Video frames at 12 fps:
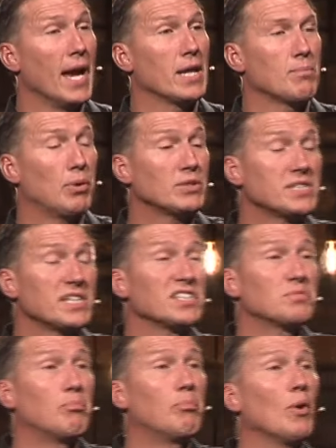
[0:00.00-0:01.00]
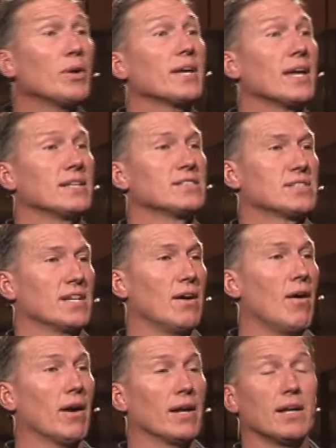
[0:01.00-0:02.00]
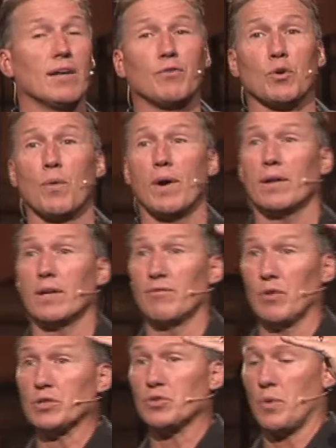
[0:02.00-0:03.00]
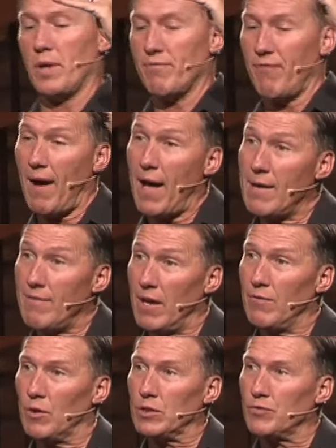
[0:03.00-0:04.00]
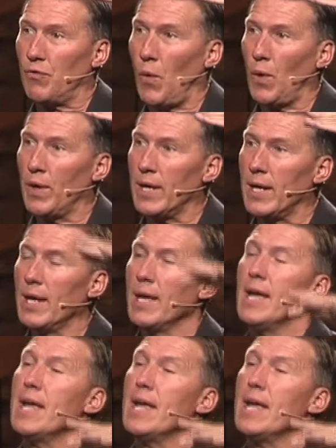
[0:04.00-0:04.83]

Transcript: And he puts these bookends on it, if you will, in verse 25 and verse 40.